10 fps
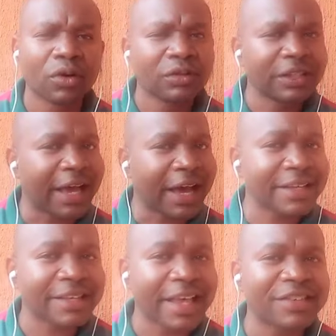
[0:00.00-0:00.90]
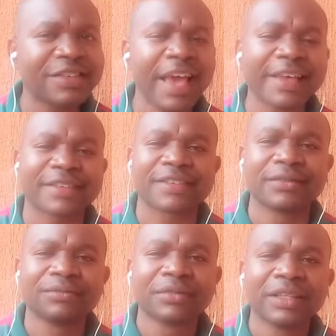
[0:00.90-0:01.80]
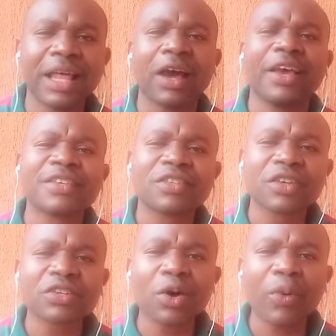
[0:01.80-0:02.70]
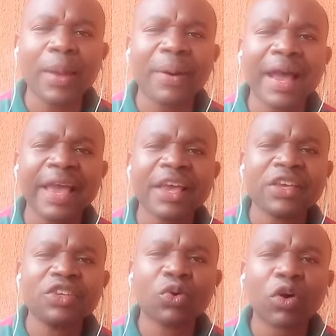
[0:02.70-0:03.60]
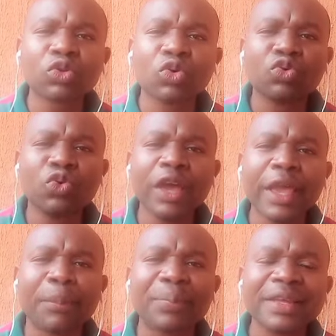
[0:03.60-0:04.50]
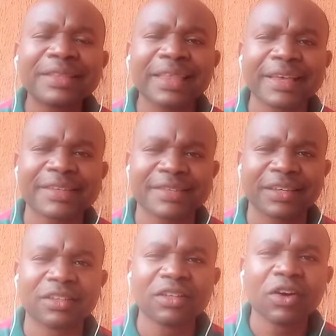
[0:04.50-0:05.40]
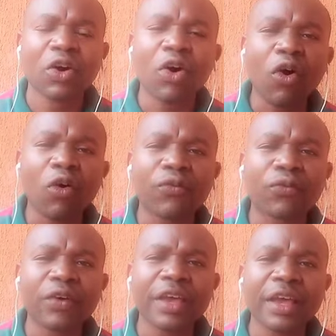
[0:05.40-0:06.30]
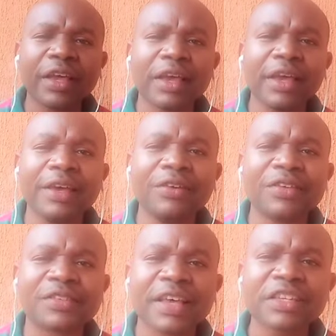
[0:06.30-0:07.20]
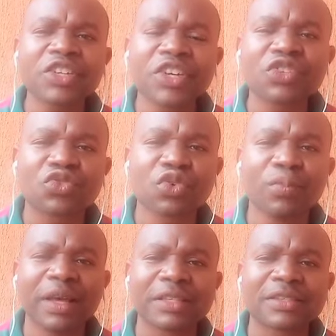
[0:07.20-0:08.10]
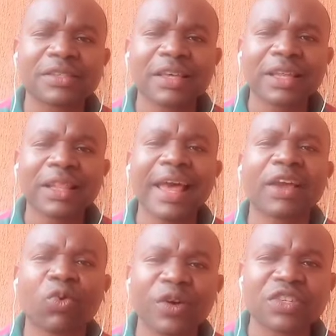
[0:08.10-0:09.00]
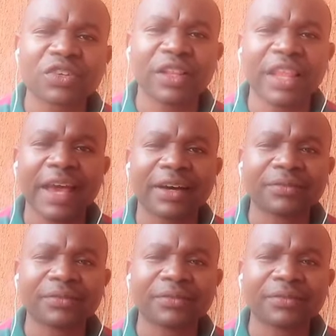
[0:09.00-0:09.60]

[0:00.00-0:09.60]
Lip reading: The answer is yes. Now, a situation whereby you want to do a pre-testing of a research instrument like questionnaire,